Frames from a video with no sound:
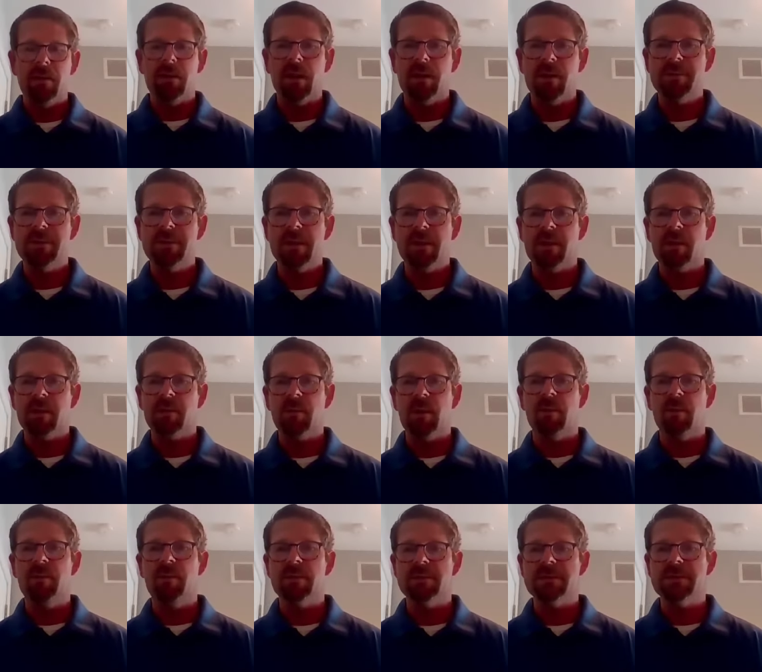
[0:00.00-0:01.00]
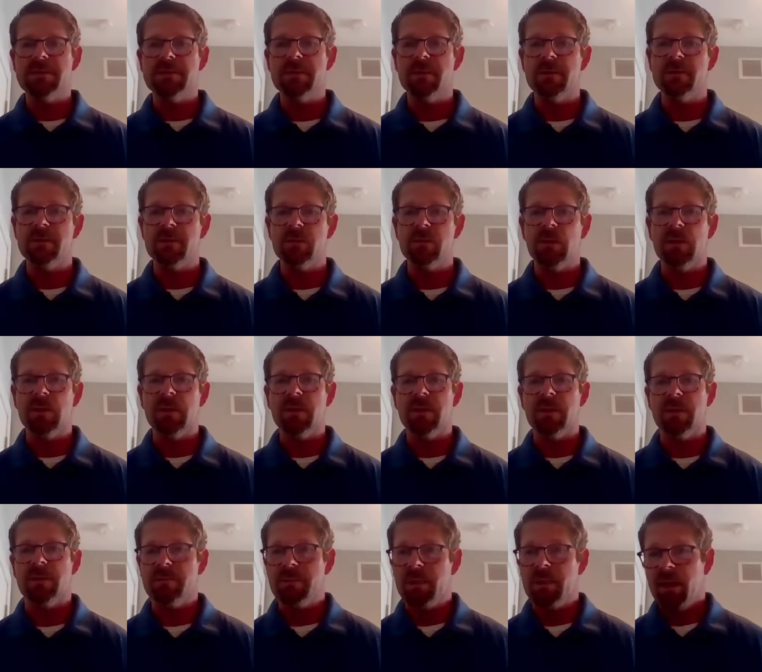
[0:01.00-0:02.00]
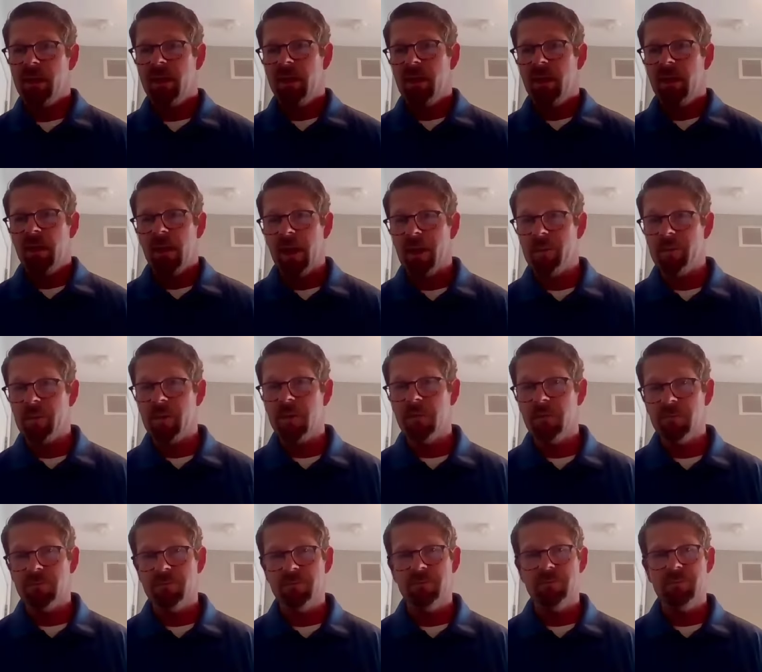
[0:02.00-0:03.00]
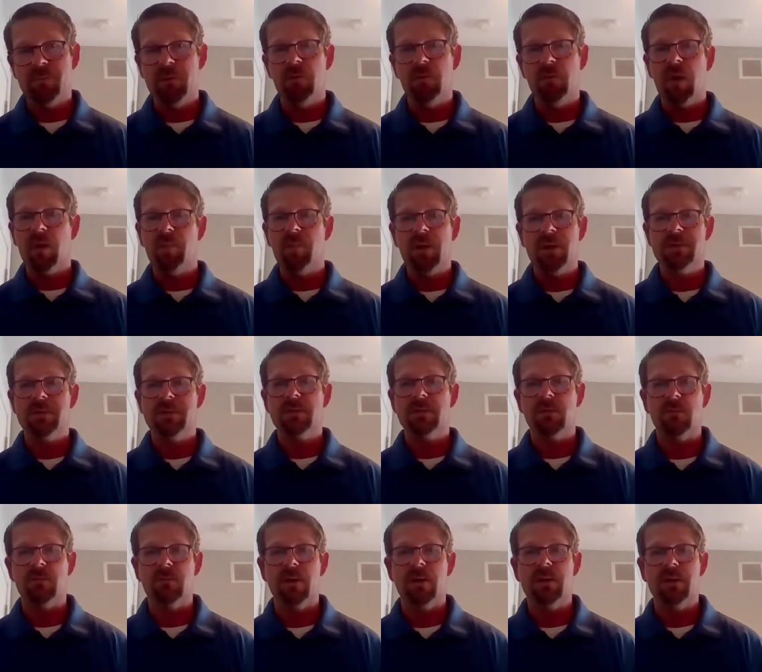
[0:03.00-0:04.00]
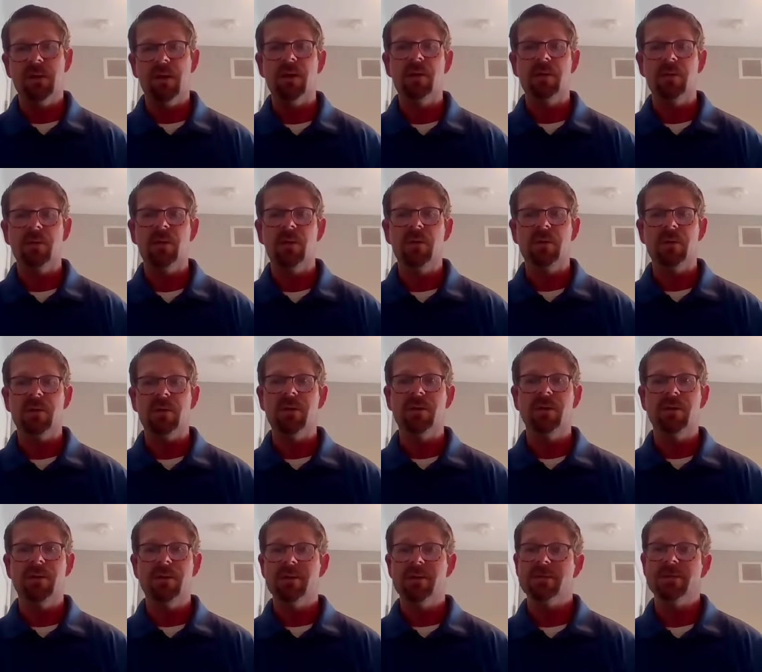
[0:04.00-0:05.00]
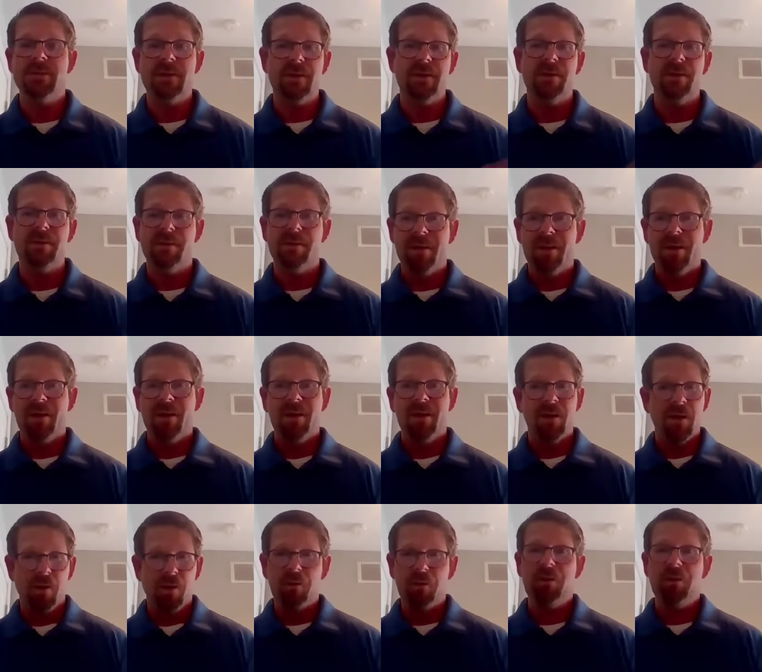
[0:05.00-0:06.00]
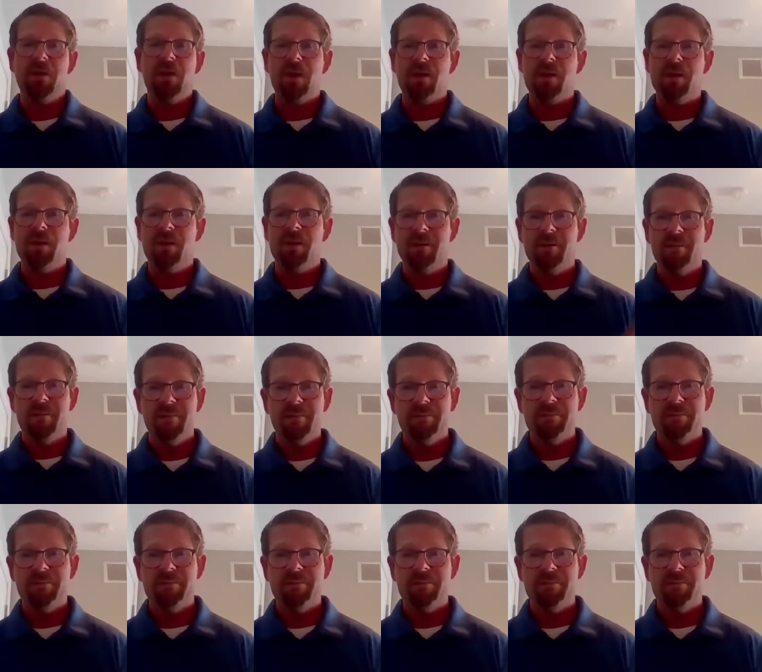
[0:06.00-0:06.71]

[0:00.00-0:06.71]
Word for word: then i'm taking my business elsewhere and i'm going to do my best to write an eloquent letter to say okay